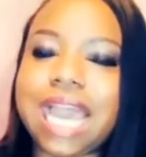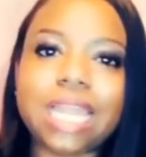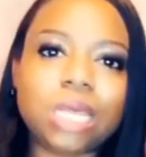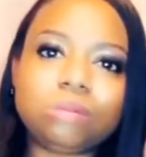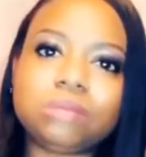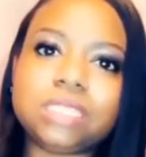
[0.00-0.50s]
I
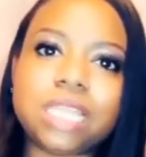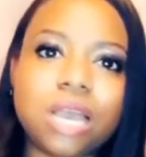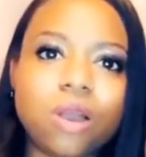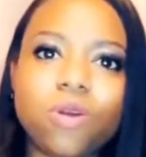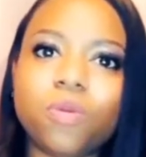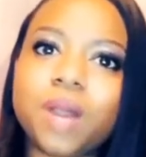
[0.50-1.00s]
don't
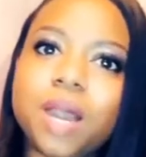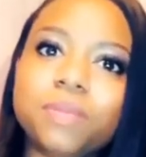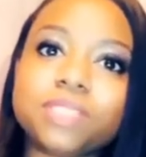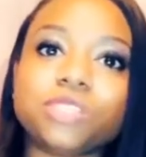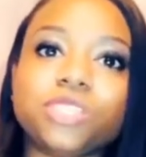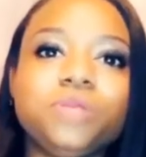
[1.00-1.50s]
know,
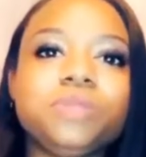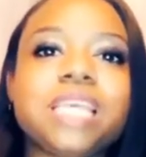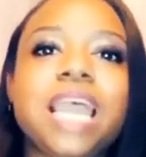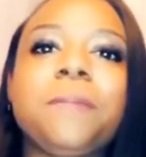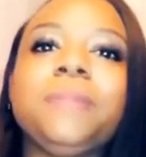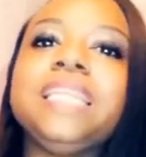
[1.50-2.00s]
mama. So she was
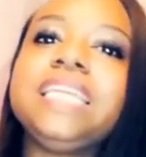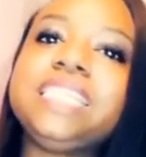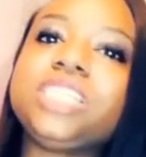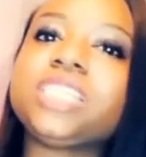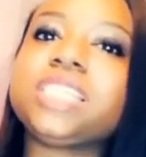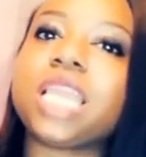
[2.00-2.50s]
like,
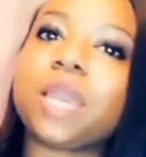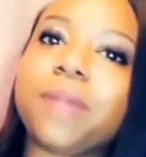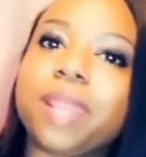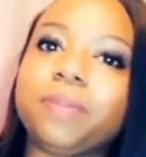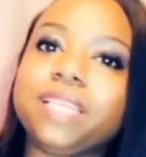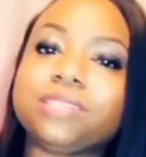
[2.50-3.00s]
please just think
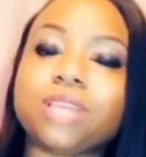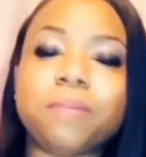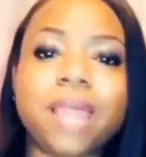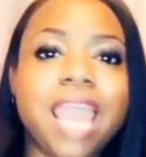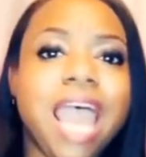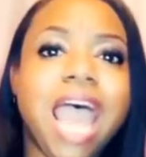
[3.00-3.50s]
about it, please. So
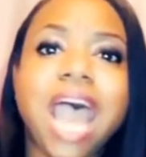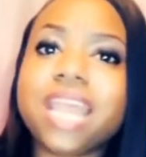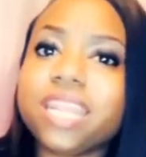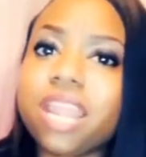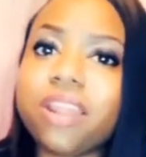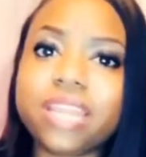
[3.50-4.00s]
I'm like,
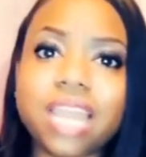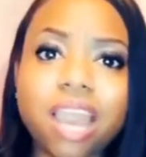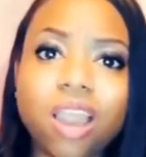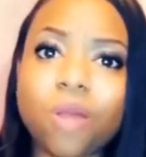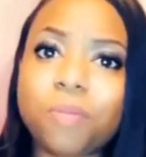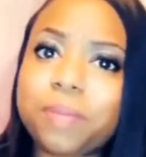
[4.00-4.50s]
I done already
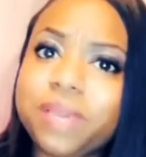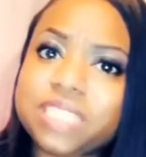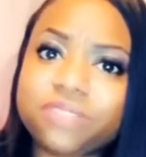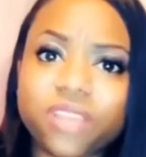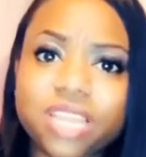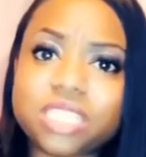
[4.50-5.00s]
called my
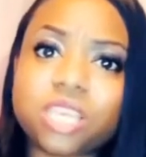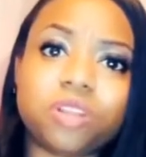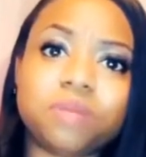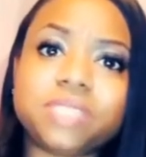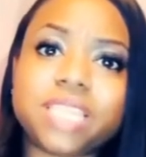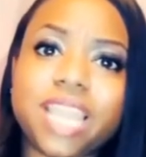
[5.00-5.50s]
best friend and
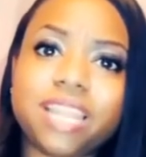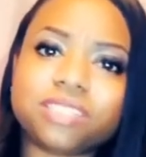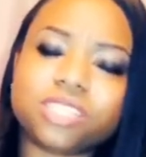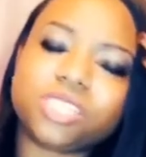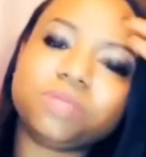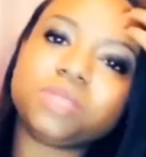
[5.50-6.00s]
told her I'm staying
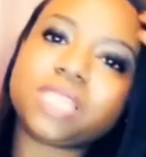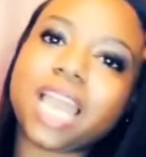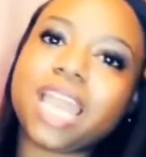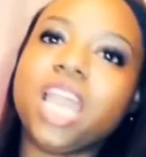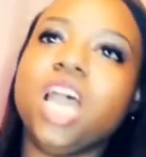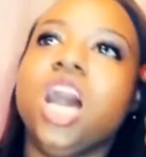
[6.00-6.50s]
there. So she was
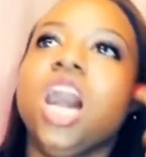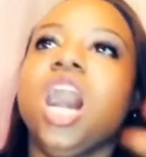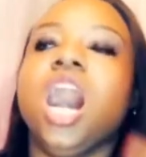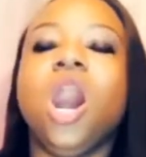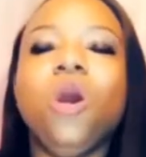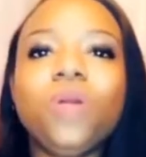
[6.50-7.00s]
like,
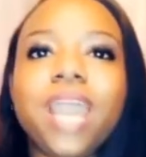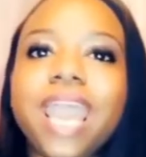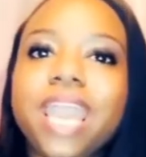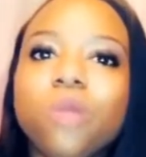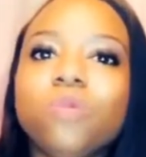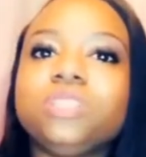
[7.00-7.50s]

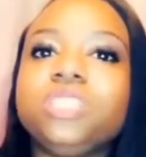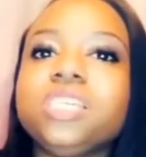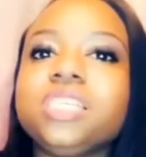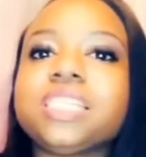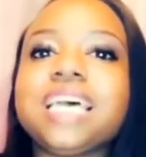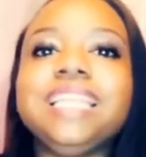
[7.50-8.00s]
okay, well,
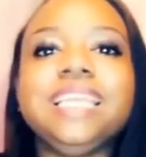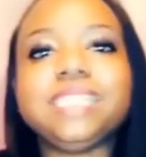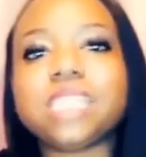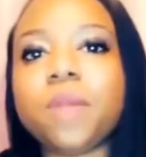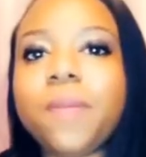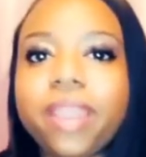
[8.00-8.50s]
just at
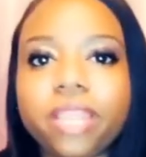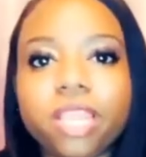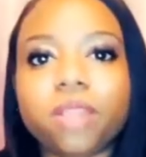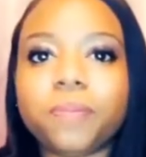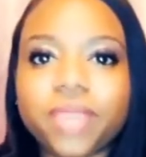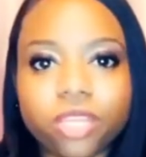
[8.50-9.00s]
least come out
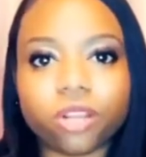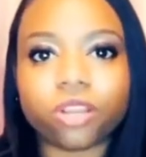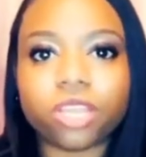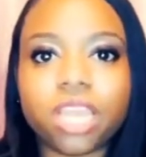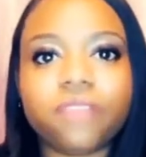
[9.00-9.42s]
here and meet her.